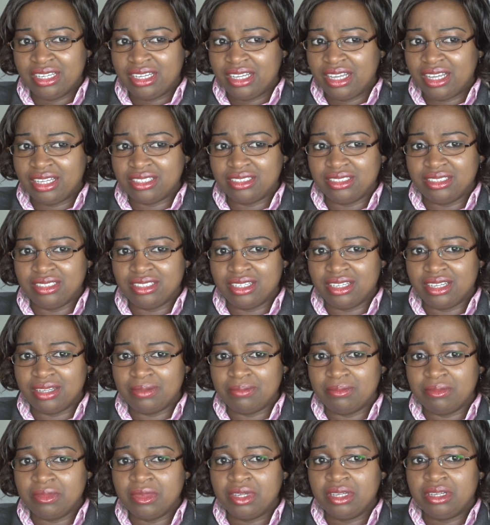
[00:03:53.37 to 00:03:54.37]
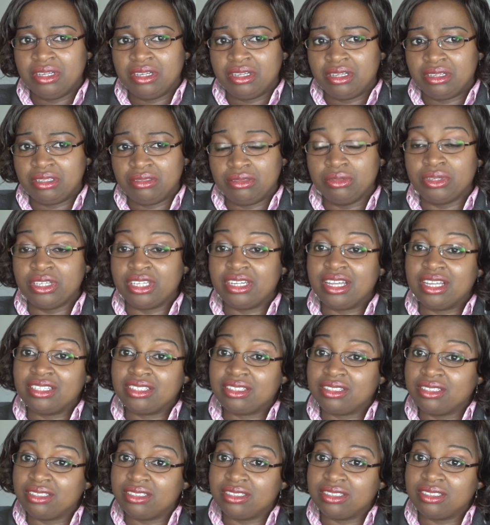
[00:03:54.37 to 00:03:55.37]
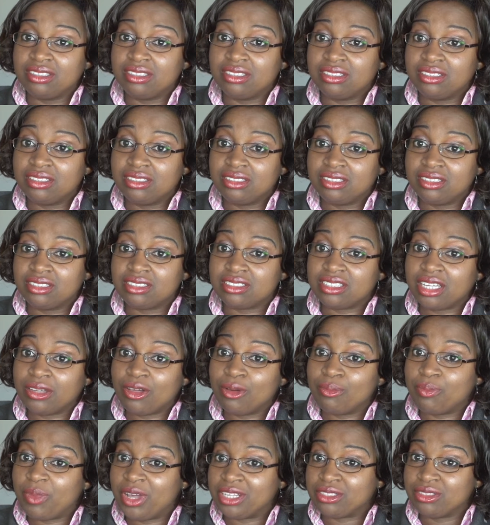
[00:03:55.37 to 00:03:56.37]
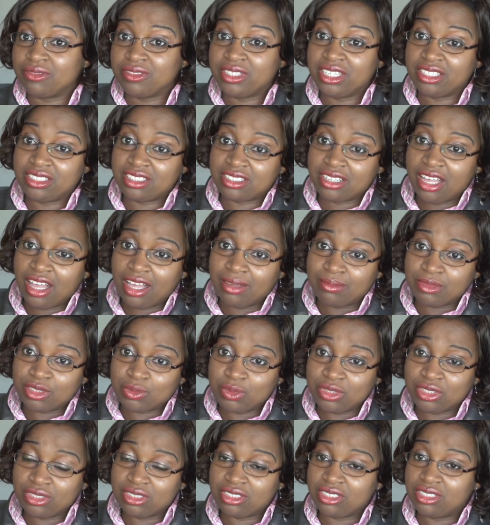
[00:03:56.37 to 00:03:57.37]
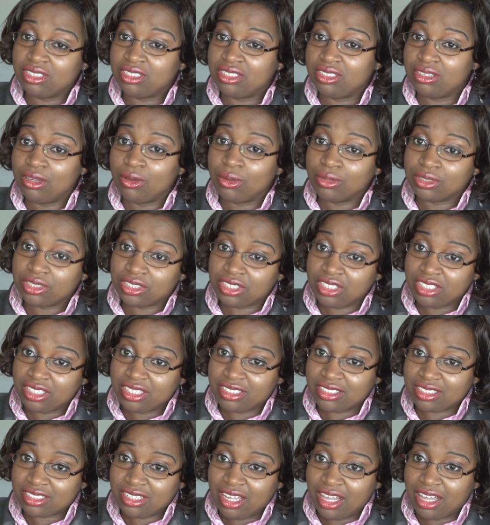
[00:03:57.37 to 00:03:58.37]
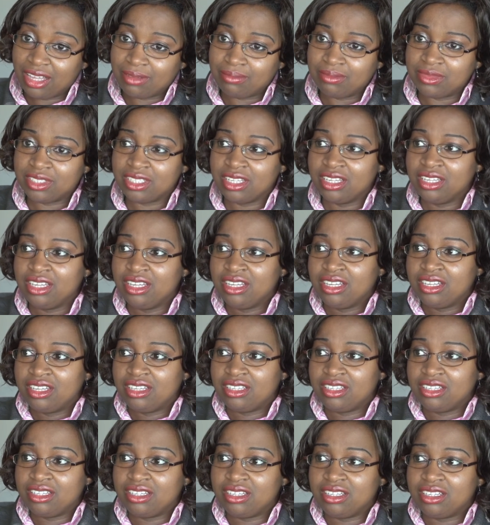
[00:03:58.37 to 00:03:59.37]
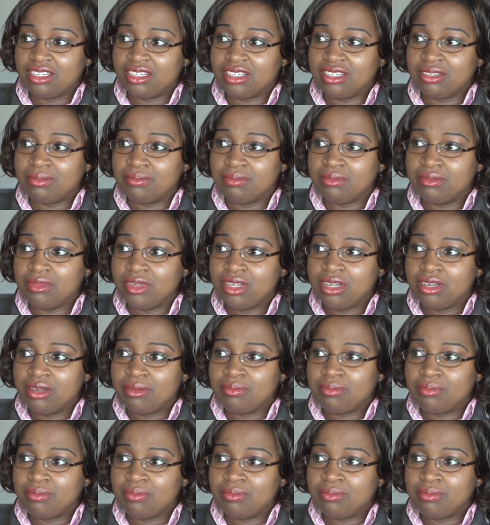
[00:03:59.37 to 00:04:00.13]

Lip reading: And looking at the second part of the exams, which is the OSCE exams, the